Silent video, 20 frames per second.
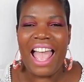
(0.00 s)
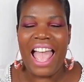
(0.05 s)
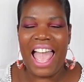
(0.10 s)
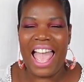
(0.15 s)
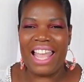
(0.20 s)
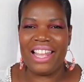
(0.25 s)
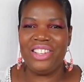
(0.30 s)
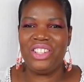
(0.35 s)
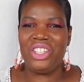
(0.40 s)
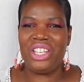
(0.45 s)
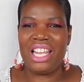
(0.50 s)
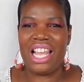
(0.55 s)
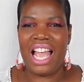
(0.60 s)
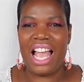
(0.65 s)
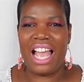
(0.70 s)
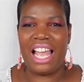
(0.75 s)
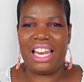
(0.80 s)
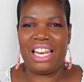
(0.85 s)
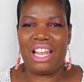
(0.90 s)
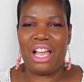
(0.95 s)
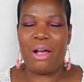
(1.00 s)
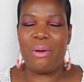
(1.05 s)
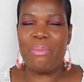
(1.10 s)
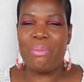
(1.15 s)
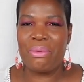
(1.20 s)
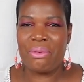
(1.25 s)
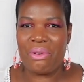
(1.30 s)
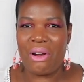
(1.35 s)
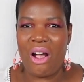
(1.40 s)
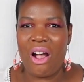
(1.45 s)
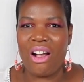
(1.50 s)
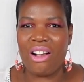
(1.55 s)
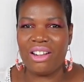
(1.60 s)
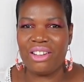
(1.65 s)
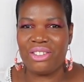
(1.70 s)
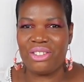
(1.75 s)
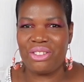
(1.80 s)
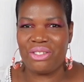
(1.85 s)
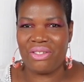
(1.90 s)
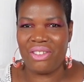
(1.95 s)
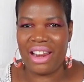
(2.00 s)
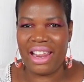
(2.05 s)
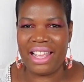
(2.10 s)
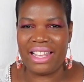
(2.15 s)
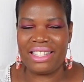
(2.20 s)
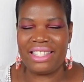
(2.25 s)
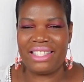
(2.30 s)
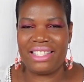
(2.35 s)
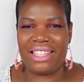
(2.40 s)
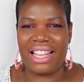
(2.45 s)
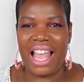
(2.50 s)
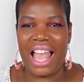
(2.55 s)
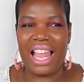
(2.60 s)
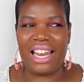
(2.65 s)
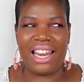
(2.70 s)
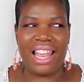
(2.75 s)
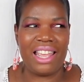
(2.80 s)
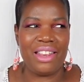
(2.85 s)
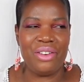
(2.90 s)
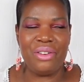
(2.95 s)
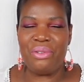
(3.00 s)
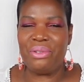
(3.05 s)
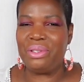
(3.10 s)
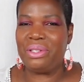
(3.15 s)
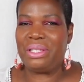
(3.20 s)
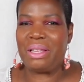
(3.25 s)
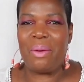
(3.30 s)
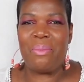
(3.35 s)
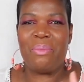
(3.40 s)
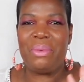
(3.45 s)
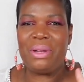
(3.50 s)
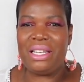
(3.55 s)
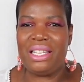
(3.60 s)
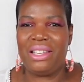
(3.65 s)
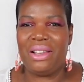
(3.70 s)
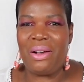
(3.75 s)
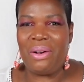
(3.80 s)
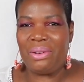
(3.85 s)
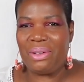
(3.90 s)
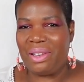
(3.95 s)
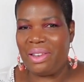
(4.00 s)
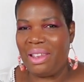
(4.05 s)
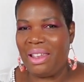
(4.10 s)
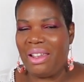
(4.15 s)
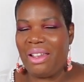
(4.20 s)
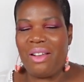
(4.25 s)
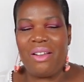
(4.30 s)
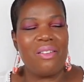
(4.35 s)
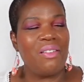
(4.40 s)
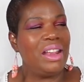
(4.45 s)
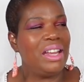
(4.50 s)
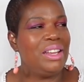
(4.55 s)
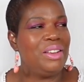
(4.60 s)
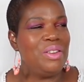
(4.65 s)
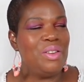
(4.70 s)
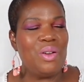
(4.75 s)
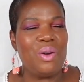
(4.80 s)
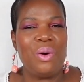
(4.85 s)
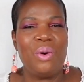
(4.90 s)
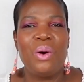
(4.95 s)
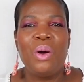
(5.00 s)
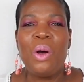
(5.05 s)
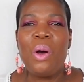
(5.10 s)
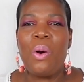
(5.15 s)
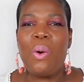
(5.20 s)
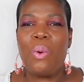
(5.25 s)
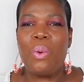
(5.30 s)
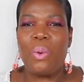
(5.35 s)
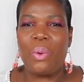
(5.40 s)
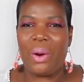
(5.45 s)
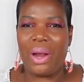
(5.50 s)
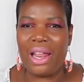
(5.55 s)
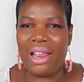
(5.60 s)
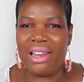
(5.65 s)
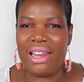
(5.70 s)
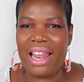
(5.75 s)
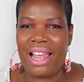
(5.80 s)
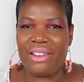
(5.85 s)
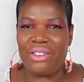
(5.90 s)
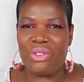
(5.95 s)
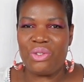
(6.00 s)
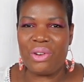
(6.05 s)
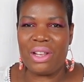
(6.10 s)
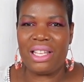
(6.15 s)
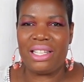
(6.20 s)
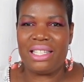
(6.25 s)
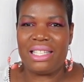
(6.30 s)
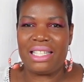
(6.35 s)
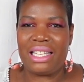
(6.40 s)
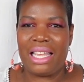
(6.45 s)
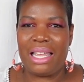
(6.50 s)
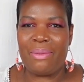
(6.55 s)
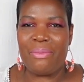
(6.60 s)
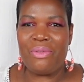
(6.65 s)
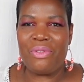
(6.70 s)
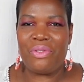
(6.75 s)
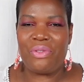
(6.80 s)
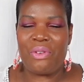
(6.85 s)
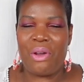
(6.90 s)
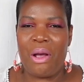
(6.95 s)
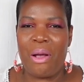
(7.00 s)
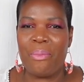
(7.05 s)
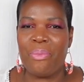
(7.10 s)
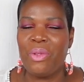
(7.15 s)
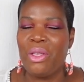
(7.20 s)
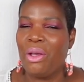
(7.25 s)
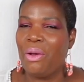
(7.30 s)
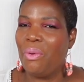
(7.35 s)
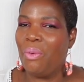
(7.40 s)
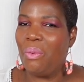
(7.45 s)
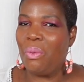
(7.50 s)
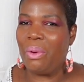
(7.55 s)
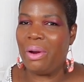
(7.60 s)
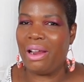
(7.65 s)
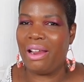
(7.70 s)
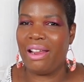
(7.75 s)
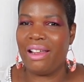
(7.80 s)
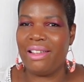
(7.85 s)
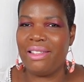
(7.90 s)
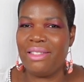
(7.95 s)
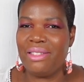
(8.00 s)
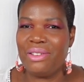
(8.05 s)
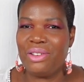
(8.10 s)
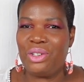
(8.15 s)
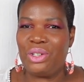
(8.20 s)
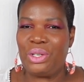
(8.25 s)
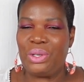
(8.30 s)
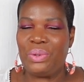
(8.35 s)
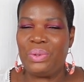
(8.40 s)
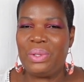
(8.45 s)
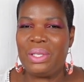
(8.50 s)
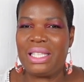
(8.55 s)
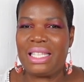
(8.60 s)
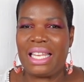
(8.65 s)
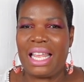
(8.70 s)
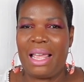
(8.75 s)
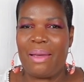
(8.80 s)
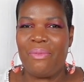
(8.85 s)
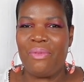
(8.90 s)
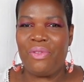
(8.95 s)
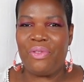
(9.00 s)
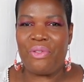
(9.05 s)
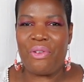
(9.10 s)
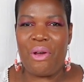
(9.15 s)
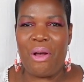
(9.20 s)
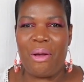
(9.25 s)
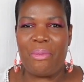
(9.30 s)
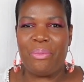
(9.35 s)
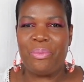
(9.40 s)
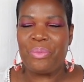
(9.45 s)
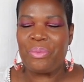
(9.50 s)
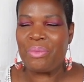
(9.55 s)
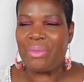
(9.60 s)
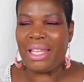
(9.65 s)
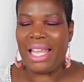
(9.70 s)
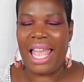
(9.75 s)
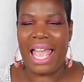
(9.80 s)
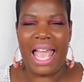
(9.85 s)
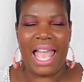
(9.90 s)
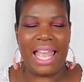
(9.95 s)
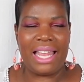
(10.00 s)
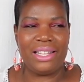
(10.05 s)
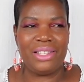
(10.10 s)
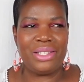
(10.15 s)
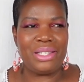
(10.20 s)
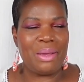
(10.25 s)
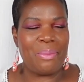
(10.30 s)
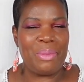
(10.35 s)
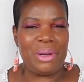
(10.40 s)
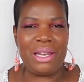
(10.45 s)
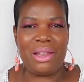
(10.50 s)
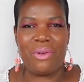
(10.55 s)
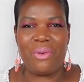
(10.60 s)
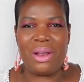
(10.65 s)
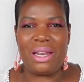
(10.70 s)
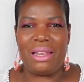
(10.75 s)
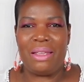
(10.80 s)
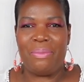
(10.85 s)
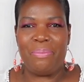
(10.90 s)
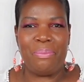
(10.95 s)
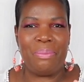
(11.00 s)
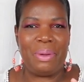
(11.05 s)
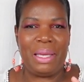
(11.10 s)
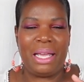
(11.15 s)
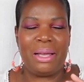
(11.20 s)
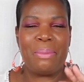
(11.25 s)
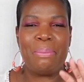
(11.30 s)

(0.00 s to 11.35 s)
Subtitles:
And she had a brown dress. And I know somebody out there already know where that dress came from, where the shoes came from, and somebody already pick